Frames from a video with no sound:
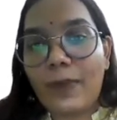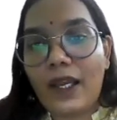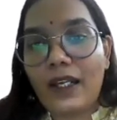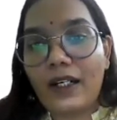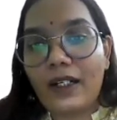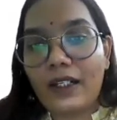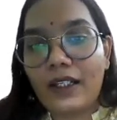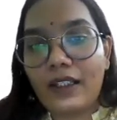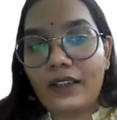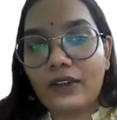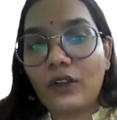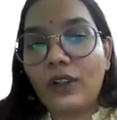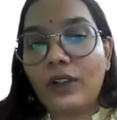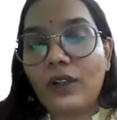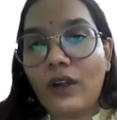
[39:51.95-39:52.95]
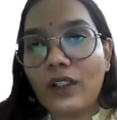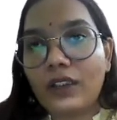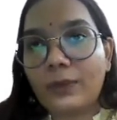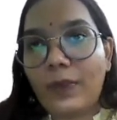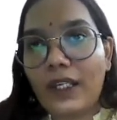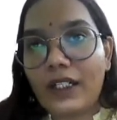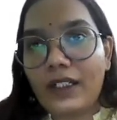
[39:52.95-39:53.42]
paradise, sorry,
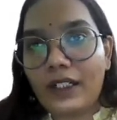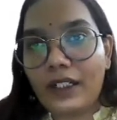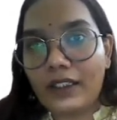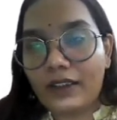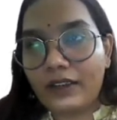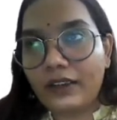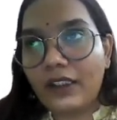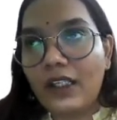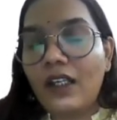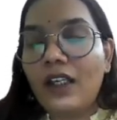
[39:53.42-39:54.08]
lawyer's paradise.